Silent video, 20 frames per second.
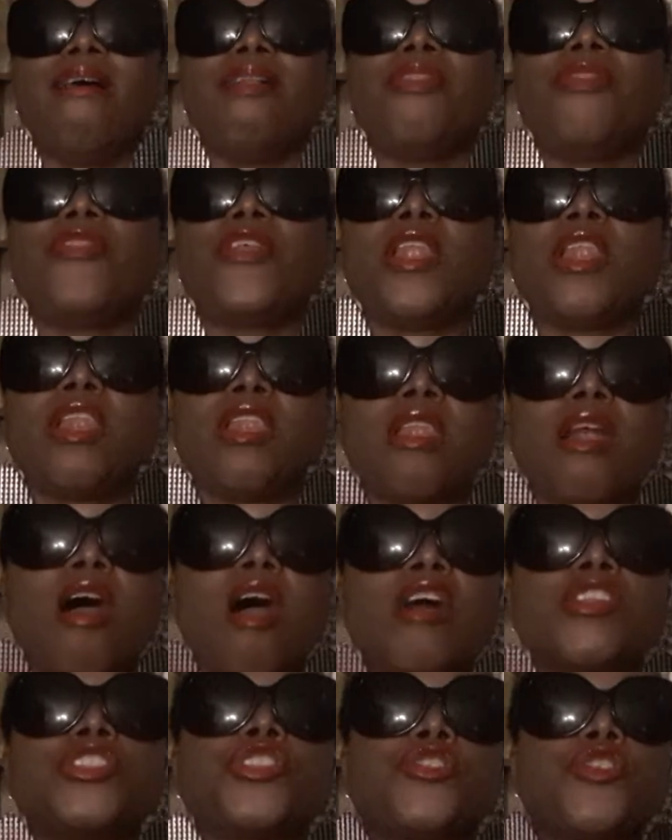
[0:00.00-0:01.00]

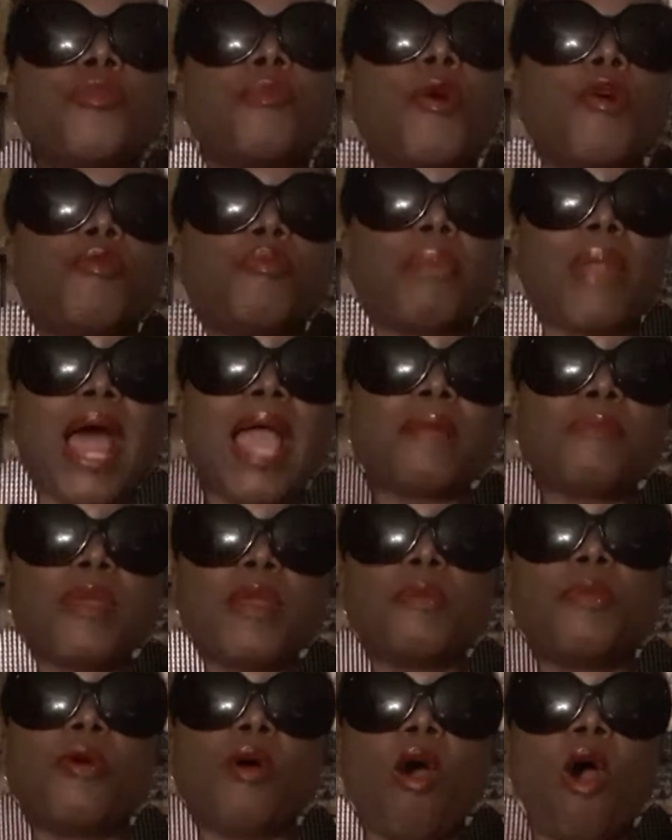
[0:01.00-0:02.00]
large group of black
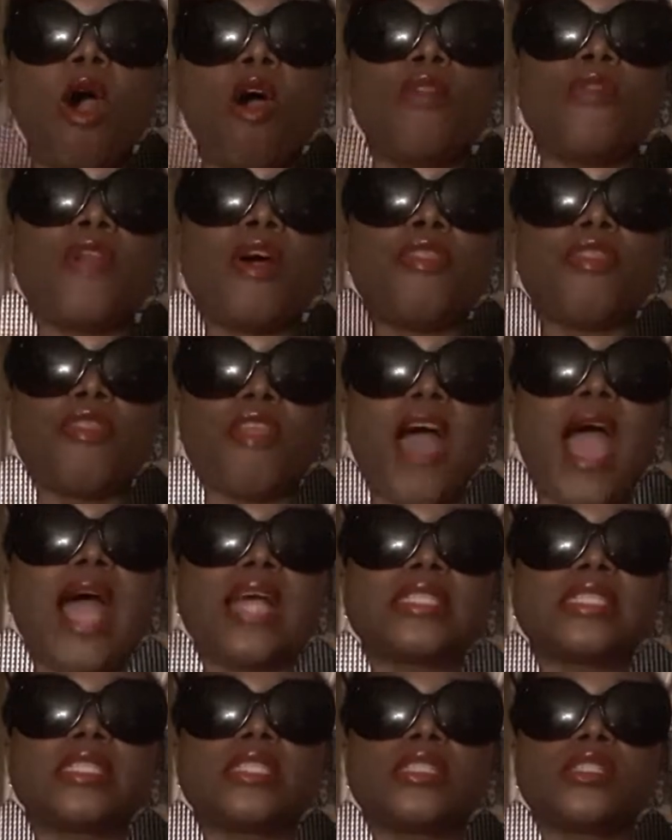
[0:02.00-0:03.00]
people on
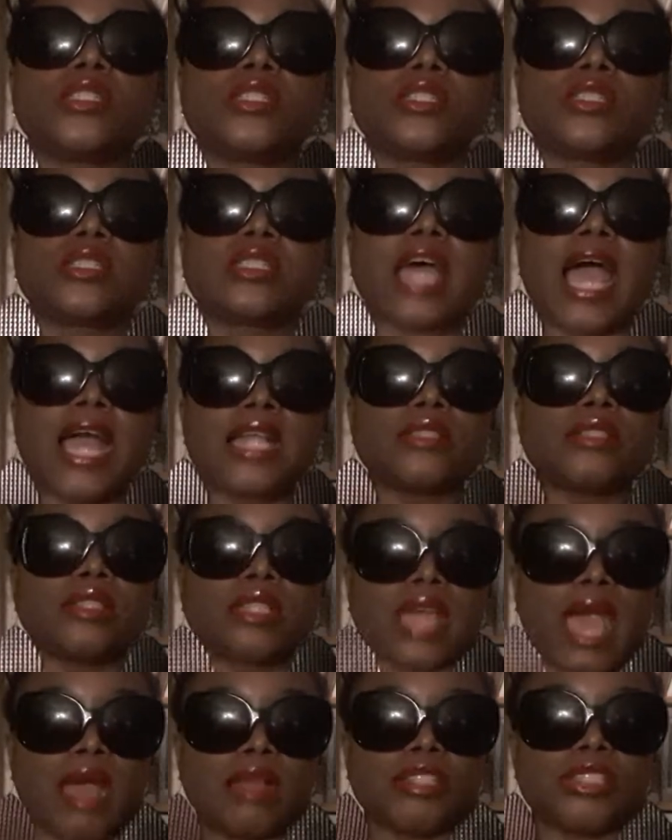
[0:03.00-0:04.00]
that
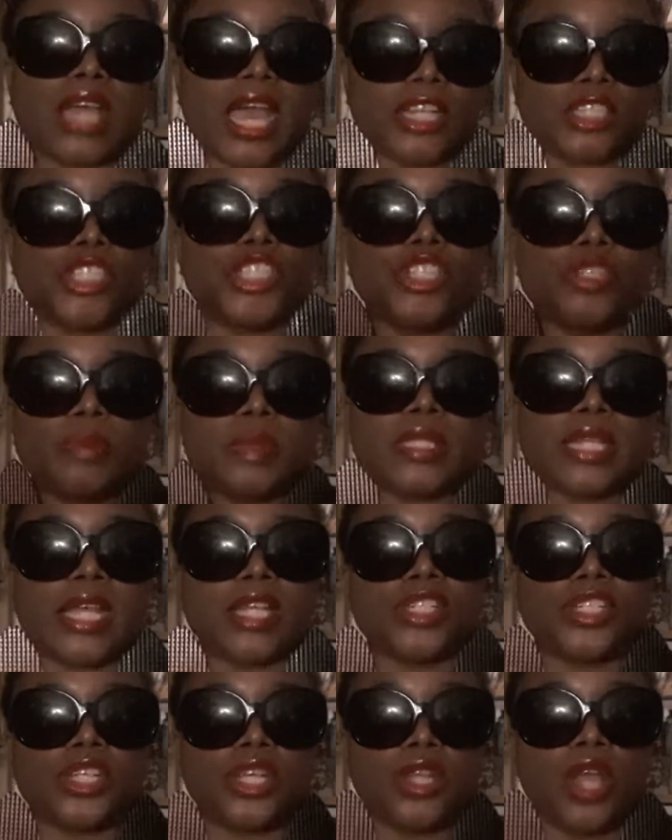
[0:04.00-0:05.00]
tube
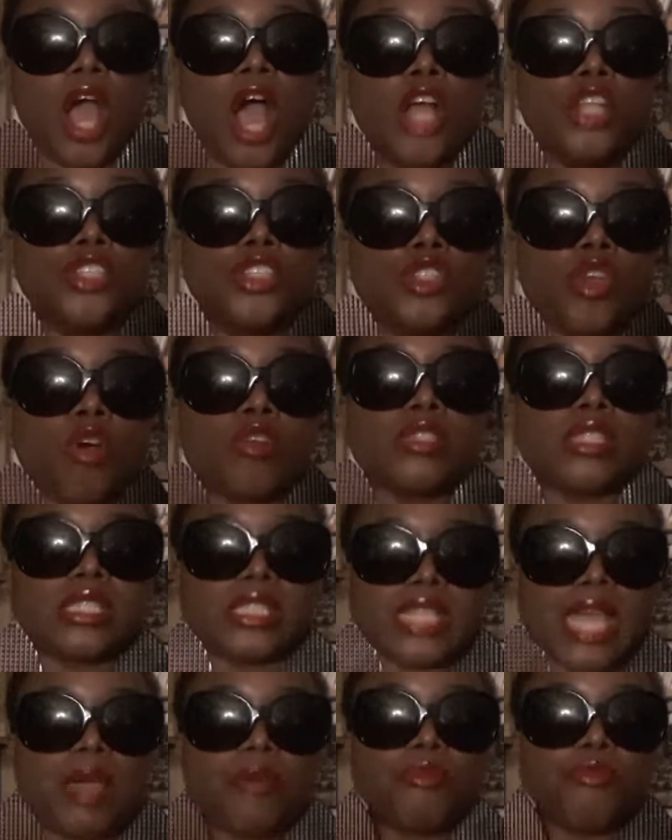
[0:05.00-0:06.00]
station not
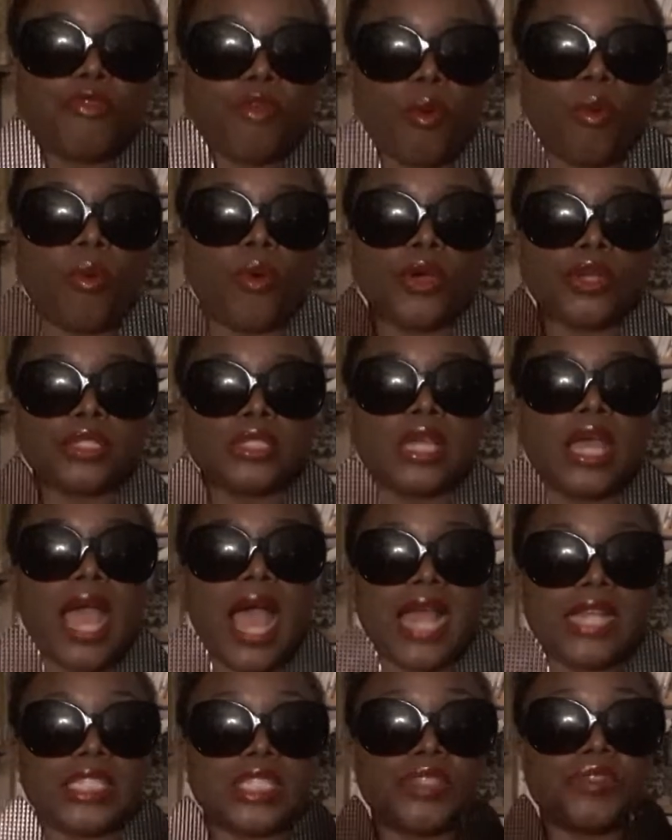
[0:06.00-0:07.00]
step forward
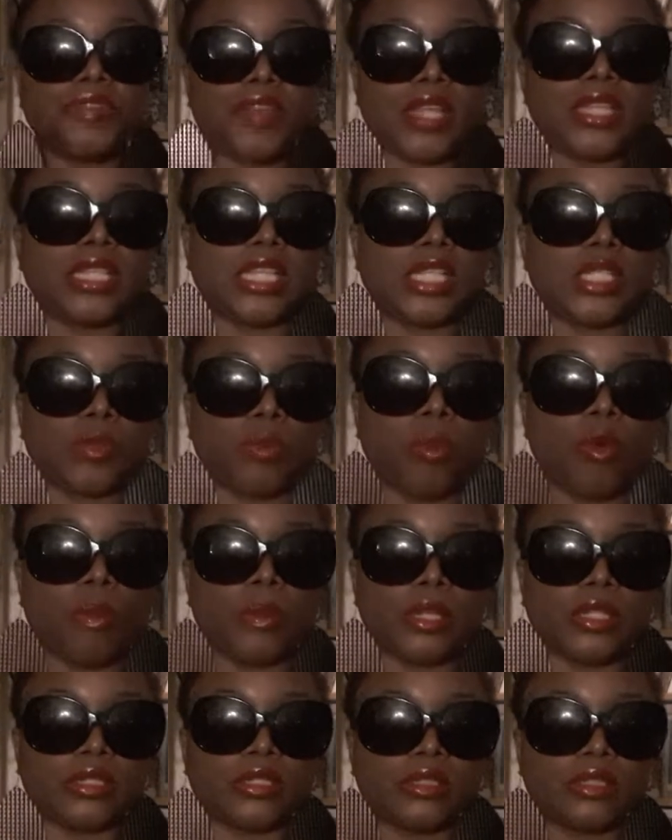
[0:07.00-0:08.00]
and defend this
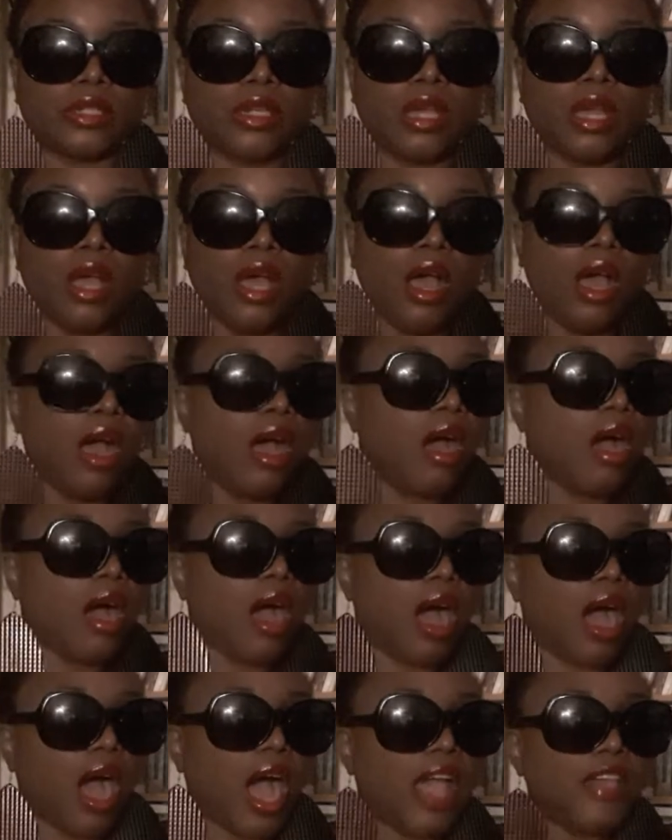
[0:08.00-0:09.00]
woman?
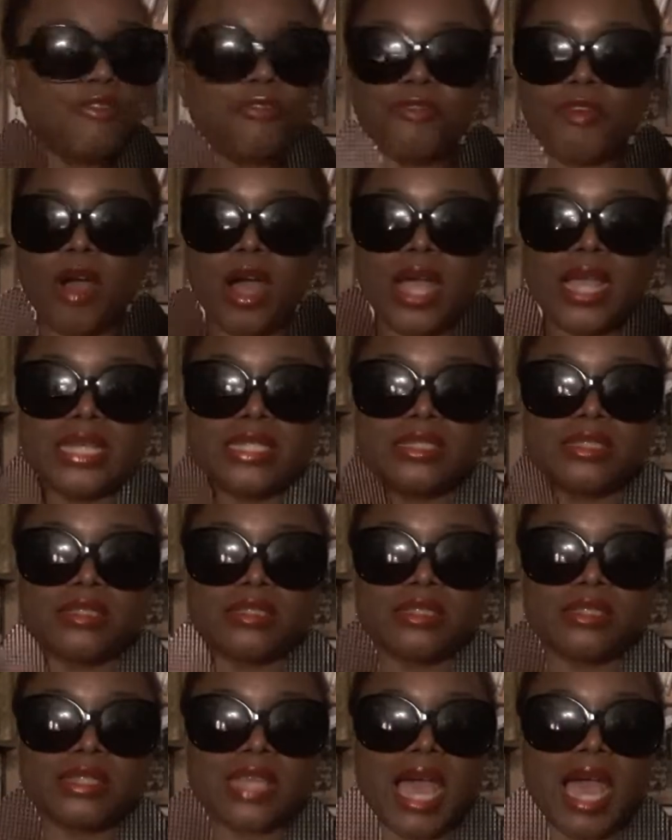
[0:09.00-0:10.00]
I
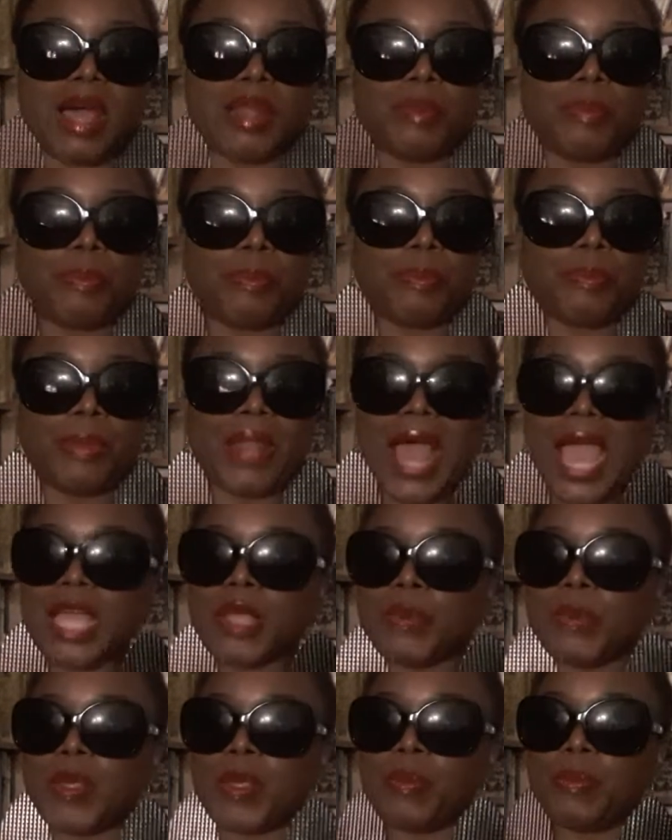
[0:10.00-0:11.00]
find that
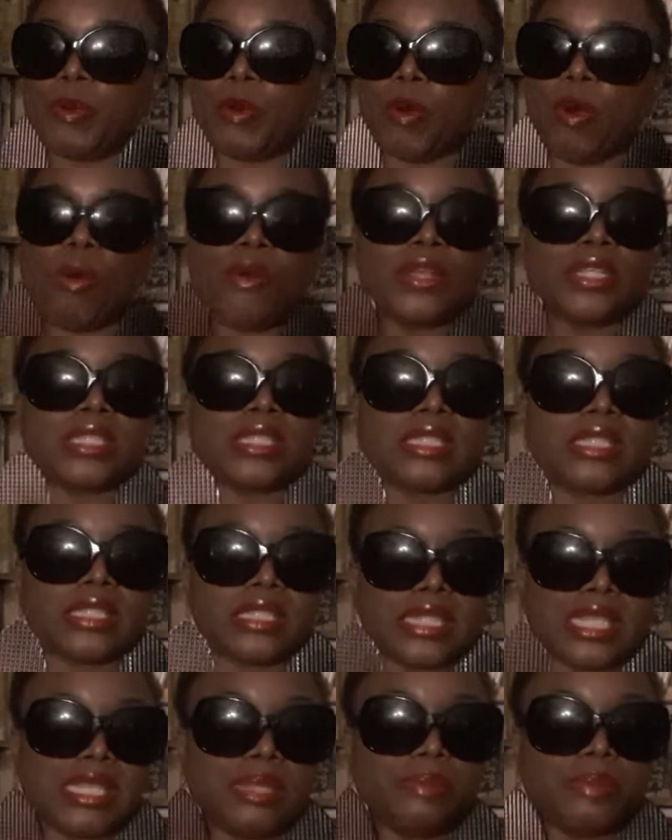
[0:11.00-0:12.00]
black people, or it
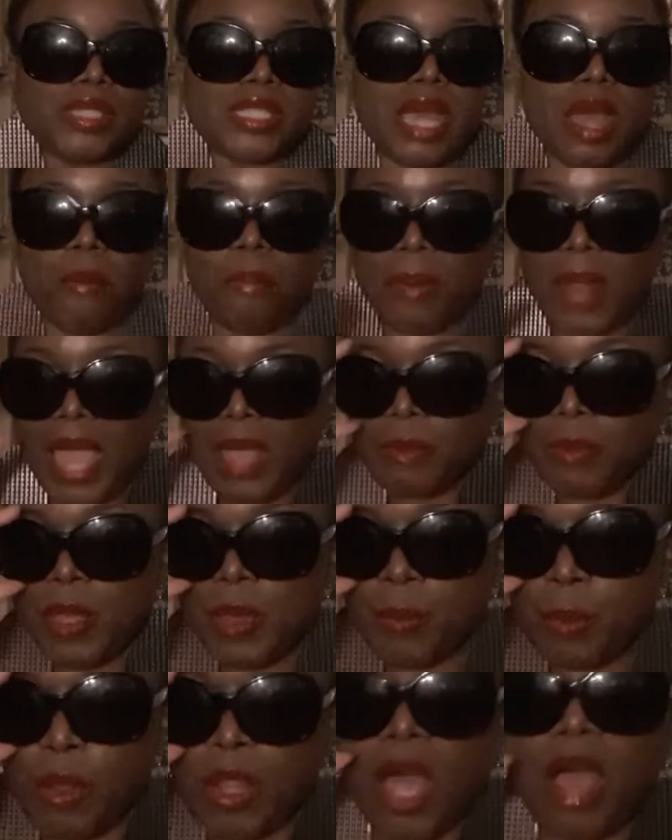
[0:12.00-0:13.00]
seems that black
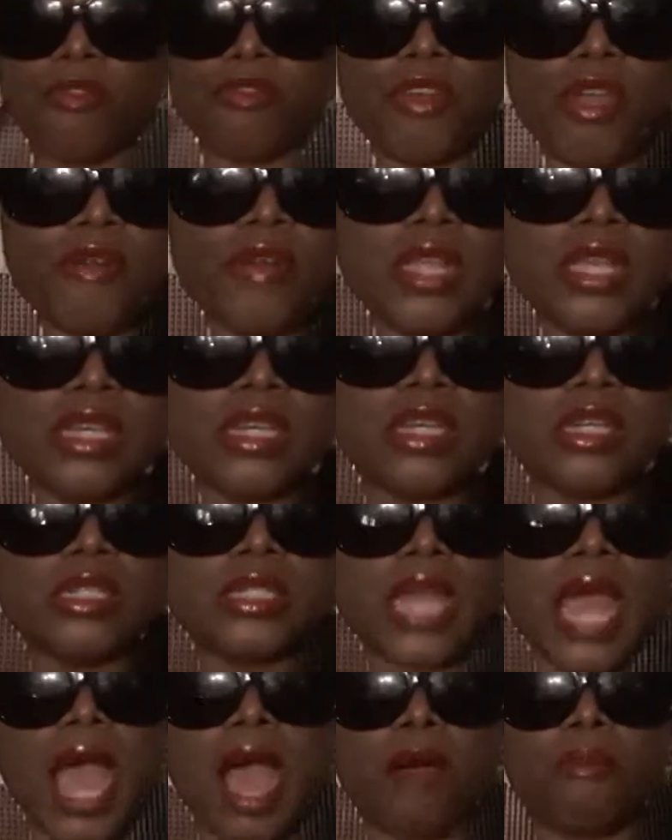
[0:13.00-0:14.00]
people, are very
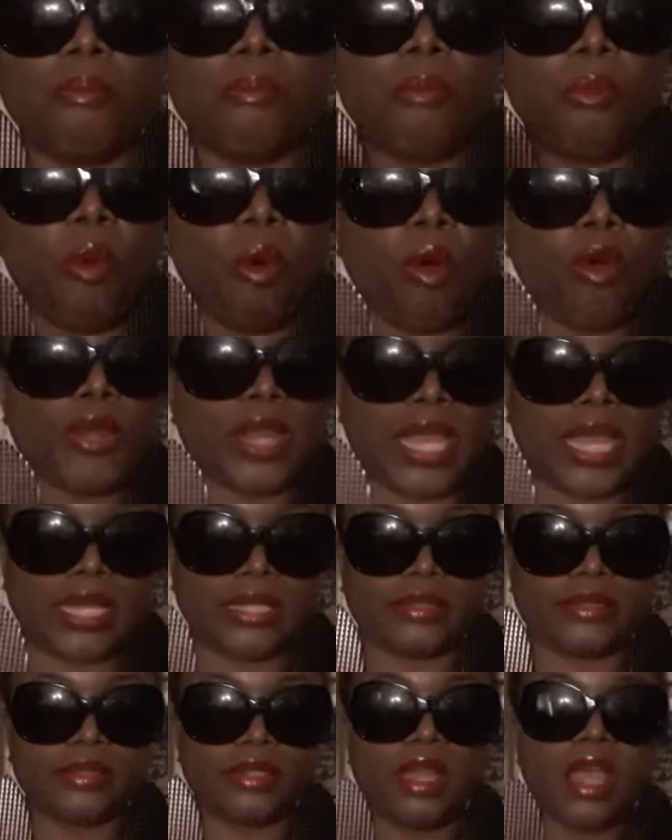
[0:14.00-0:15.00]
good at
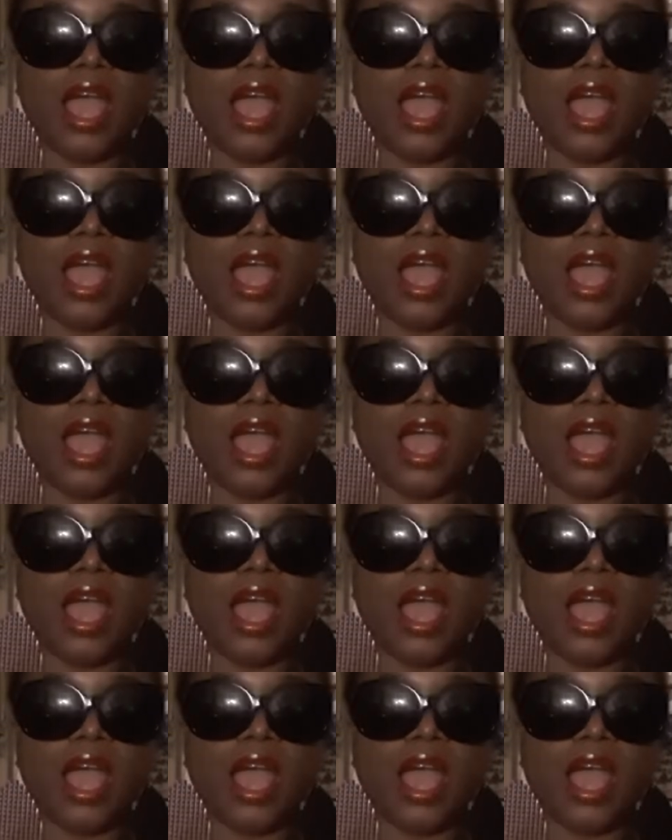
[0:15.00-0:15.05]
mourning